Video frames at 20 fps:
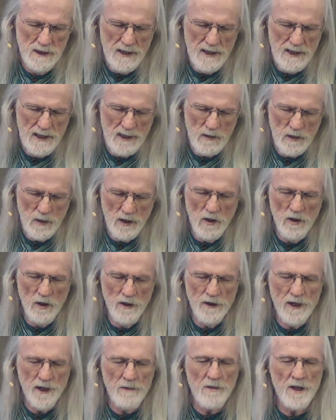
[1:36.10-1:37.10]
And we hold
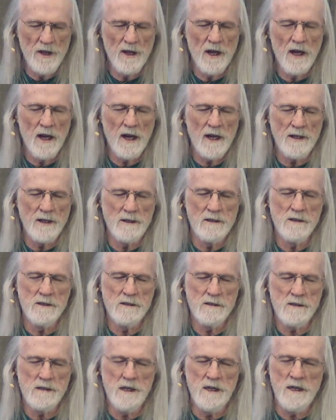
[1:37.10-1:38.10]
them in the light,
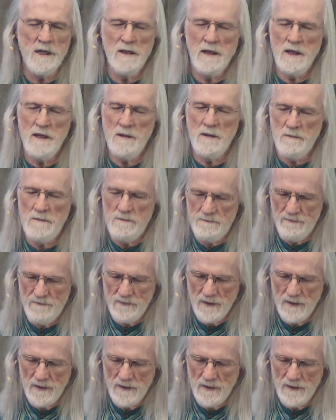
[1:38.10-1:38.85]
seeing them